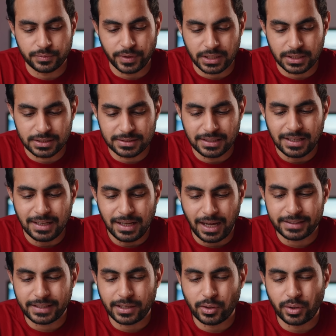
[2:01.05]
Victus. I
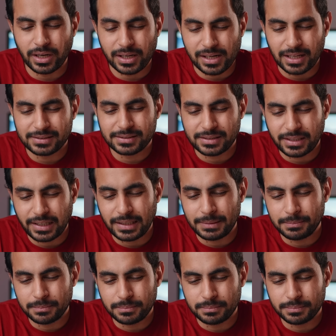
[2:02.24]
think Gorilla Glass
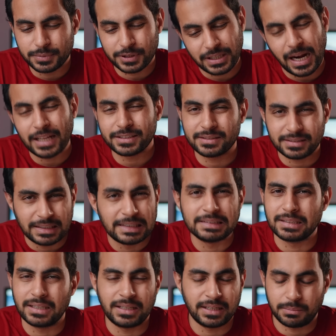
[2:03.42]
3 scratches
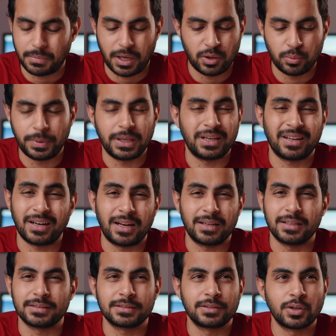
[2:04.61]
easily in my opinion, and
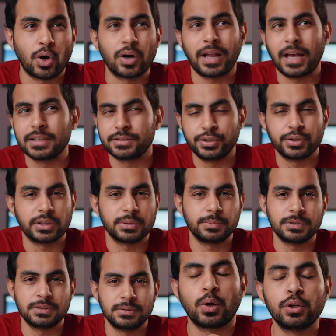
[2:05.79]
it's not as durable.
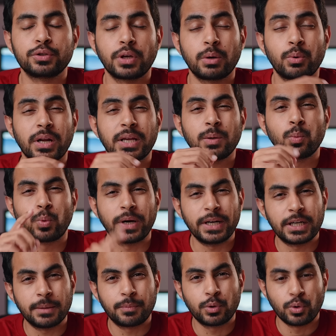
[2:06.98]
Also, I want to give one
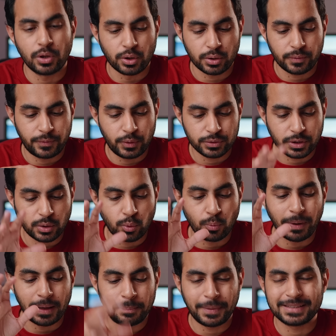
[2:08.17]
tip to a lot of users who
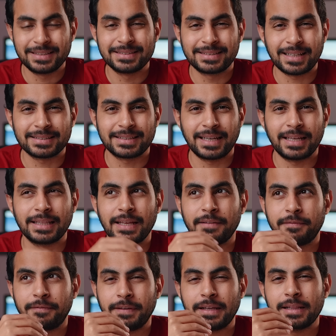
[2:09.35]
buy Pixel 6a. They
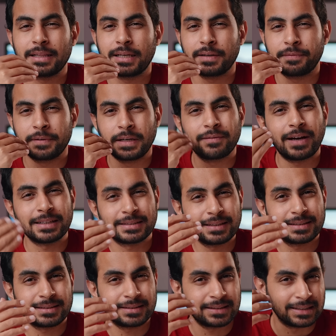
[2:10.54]
feel their
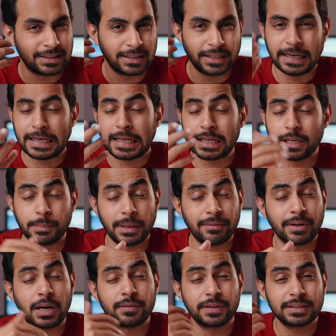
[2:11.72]
devices heating up
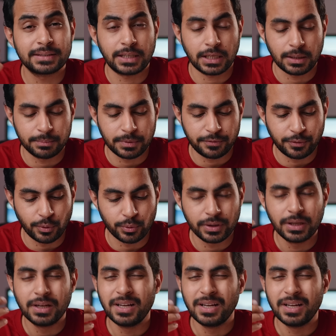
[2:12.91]
even after setting up the phone.